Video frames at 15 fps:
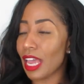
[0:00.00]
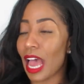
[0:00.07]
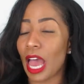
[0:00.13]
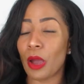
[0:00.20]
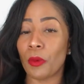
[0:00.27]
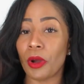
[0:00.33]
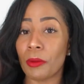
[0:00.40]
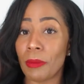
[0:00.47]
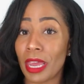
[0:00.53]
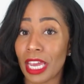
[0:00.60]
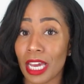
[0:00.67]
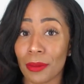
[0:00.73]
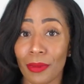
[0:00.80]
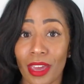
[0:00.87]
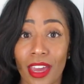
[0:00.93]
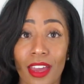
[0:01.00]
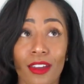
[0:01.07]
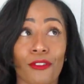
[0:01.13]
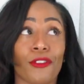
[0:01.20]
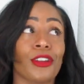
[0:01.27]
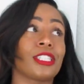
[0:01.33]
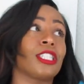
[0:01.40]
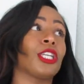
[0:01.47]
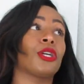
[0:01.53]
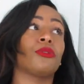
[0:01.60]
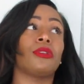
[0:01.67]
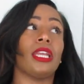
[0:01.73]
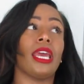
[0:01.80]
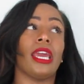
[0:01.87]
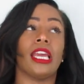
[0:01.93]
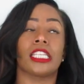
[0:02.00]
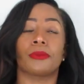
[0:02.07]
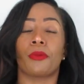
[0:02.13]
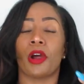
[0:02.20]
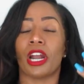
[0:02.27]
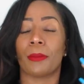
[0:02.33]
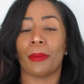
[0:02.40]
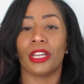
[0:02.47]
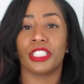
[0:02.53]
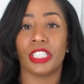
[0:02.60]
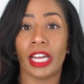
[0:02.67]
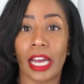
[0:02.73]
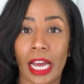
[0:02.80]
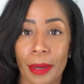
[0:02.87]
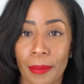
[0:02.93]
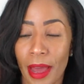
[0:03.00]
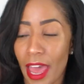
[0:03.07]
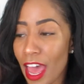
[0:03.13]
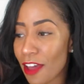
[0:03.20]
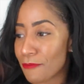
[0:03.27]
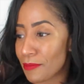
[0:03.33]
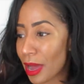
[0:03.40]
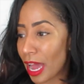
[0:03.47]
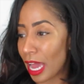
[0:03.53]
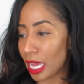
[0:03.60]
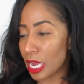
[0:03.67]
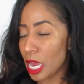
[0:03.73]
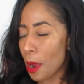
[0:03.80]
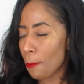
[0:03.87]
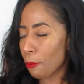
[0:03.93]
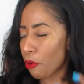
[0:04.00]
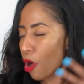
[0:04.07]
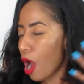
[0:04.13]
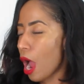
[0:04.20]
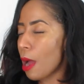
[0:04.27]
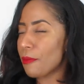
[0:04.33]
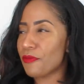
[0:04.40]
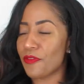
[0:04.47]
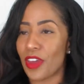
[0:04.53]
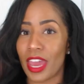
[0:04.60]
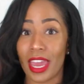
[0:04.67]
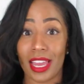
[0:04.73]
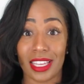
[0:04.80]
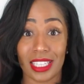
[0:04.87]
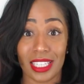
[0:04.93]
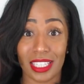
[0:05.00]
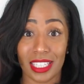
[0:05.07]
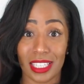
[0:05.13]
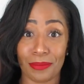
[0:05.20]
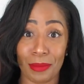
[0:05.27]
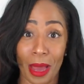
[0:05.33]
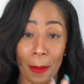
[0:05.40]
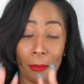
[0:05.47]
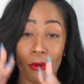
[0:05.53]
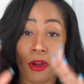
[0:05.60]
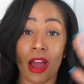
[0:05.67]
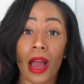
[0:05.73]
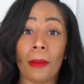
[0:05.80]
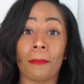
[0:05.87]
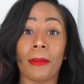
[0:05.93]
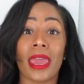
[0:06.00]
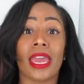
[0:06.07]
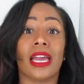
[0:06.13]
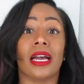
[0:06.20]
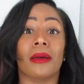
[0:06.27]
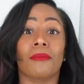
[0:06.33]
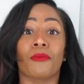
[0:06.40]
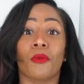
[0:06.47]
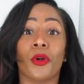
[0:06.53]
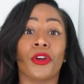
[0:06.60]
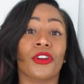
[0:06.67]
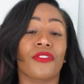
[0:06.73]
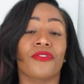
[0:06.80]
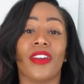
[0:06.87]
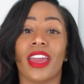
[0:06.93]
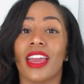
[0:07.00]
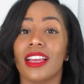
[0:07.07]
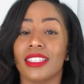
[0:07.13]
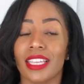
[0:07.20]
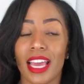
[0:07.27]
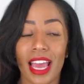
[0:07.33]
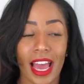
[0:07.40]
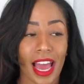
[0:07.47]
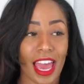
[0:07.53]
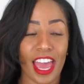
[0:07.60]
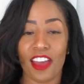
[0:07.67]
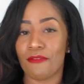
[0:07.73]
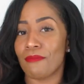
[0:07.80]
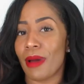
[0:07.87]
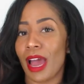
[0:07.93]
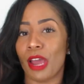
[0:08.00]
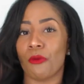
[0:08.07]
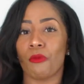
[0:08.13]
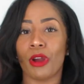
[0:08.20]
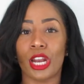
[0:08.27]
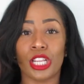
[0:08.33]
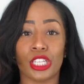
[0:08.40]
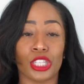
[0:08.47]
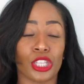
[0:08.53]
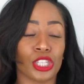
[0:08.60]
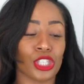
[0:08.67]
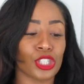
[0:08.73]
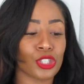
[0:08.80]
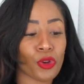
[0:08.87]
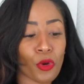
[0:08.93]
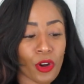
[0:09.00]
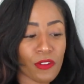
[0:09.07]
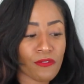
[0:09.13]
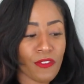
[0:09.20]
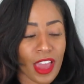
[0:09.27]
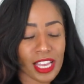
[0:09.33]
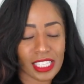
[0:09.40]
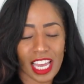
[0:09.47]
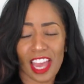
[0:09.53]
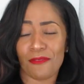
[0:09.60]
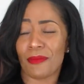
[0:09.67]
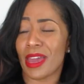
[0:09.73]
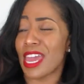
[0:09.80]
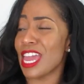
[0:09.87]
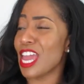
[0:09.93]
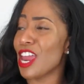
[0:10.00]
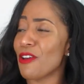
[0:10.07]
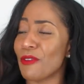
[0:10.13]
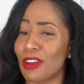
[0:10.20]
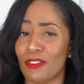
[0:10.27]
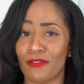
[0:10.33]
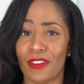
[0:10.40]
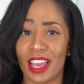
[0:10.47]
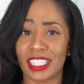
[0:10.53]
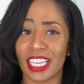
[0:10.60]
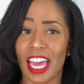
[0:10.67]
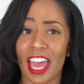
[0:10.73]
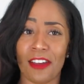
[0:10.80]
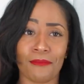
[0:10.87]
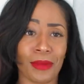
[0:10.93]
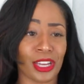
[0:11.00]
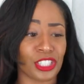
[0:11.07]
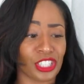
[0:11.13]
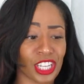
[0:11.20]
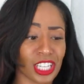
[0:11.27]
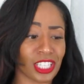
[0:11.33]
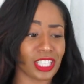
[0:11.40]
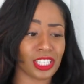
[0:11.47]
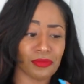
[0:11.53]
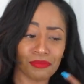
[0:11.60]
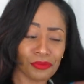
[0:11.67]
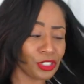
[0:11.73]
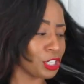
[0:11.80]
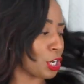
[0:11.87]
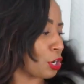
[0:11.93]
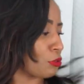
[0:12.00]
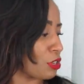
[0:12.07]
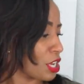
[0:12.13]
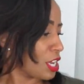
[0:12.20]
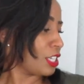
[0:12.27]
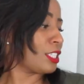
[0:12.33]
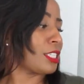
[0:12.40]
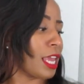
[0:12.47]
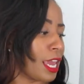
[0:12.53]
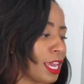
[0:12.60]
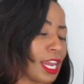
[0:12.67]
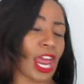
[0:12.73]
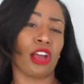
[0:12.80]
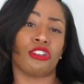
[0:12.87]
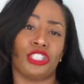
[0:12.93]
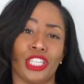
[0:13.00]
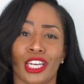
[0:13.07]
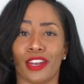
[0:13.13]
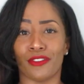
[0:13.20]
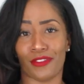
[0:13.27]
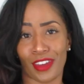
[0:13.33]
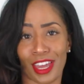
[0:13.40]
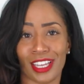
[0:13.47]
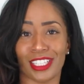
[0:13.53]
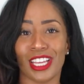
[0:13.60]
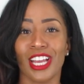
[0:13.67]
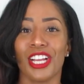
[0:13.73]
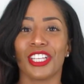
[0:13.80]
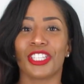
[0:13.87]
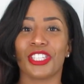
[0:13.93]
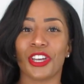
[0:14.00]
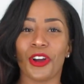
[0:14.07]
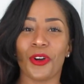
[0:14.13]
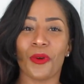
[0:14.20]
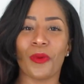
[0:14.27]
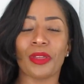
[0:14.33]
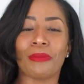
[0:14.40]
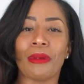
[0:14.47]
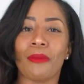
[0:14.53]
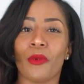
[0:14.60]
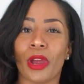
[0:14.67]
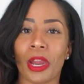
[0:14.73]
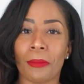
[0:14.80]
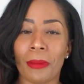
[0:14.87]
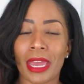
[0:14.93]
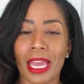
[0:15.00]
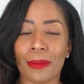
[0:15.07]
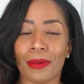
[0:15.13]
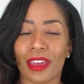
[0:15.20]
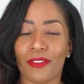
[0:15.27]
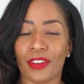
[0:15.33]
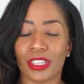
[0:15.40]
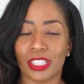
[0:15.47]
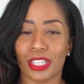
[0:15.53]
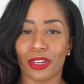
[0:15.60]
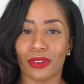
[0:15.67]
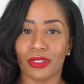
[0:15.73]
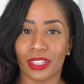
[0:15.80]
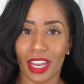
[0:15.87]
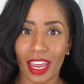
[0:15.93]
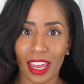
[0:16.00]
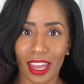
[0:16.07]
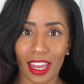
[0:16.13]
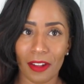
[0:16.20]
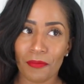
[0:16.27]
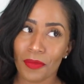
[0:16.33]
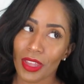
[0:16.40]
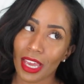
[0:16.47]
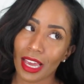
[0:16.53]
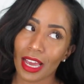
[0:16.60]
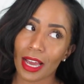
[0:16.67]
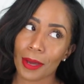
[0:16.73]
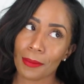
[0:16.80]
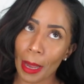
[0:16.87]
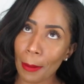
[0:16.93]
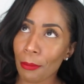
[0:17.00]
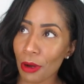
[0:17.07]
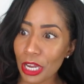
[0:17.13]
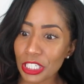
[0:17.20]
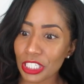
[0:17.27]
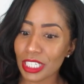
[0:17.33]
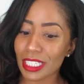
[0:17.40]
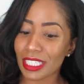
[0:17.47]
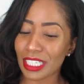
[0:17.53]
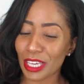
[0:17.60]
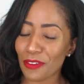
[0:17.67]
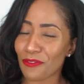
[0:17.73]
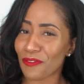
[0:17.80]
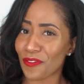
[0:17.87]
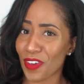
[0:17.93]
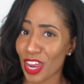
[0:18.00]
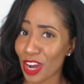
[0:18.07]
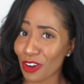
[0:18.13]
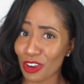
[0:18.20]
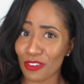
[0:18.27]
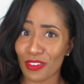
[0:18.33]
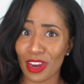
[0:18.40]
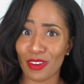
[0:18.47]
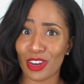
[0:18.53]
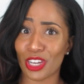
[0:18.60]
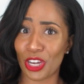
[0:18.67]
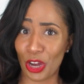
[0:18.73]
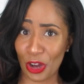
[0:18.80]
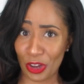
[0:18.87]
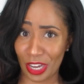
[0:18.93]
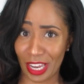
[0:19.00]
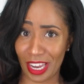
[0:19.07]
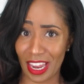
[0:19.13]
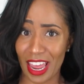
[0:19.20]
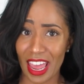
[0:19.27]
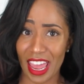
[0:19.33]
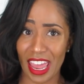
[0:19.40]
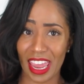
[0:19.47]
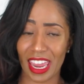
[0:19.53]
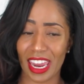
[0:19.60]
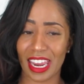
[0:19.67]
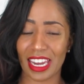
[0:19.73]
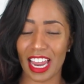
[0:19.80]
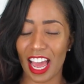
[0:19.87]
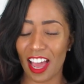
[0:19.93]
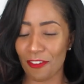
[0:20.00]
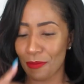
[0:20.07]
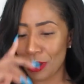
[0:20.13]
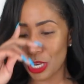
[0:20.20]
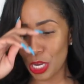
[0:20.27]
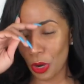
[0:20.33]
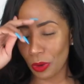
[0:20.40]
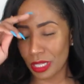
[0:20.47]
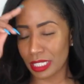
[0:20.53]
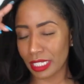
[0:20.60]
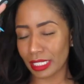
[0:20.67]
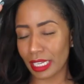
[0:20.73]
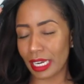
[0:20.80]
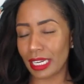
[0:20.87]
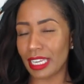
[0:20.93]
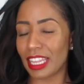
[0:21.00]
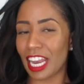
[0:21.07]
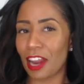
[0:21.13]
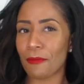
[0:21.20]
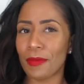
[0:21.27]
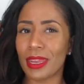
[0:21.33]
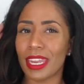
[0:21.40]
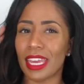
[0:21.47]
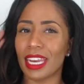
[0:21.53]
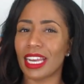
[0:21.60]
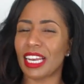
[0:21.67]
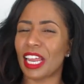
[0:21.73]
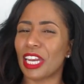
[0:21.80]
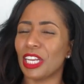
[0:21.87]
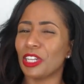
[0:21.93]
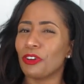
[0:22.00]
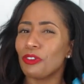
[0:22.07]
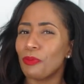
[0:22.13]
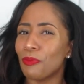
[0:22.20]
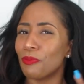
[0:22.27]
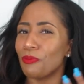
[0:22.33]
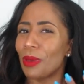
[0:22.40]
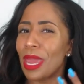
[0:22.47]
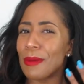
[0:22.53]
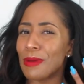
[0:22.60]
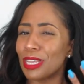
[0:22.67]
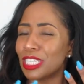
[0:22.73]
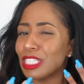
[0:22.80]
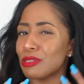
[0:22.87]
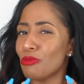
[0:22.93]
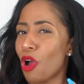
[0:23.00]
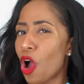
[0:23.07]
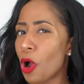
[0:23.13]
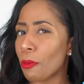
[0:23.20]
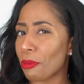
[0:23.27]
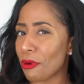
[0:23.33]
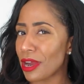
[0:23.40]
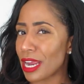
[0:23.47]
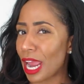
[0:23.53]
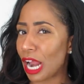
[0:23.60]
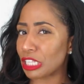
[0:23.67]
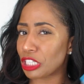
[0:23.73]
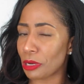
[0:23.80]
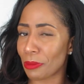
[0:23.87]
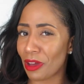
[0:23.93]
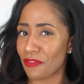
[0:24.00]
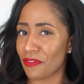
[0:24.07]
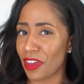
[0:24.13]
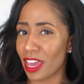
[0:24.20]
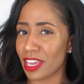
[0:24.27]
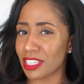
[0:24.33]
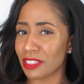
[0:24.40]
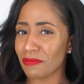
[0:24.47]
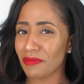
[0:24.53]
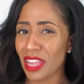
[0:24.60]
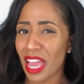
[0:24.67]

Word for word: I wear makeup every single day. It's part of my job. I have my prom face, my prom makeup work face. I have my run into the store face. I have my errand face. I have my just, you know, just hanging out chilling face. So with me wearing makeup every single day, my brushes get very, very dirty, and I've been noticing lately that I've been getting like little baby small breakouts on my face.